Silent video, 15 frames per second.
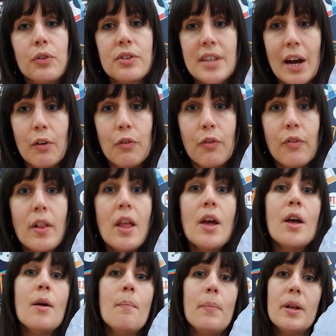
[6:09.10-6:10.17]
south.
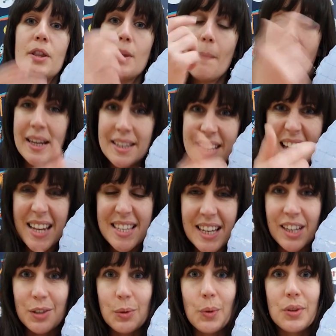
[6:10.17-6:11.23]
But the
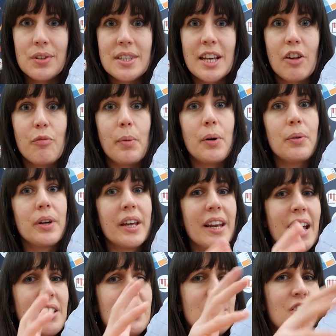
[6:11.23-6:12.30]
magnetic north and south pole can
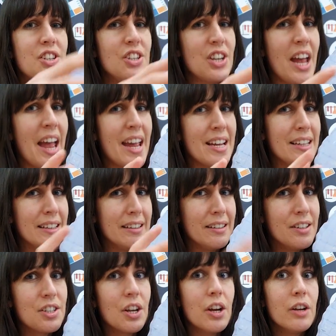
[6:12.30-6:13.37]
actually
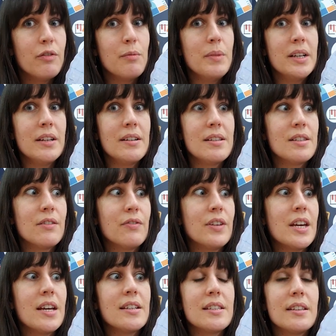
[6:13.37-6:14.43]
change over millions of
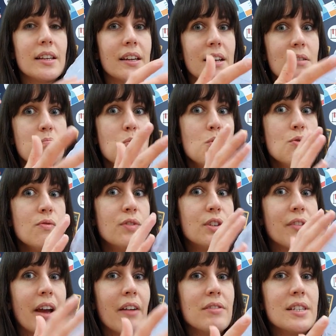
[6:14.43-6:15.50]
years. So it moves
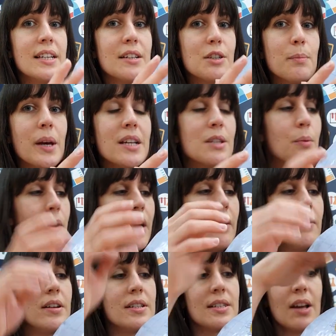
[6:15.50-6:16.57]
around a little bit,
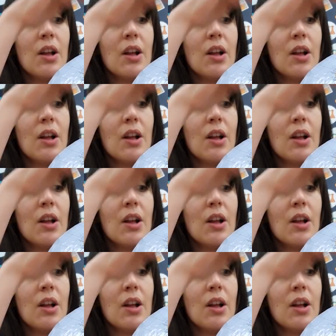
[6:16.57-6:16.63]
whereas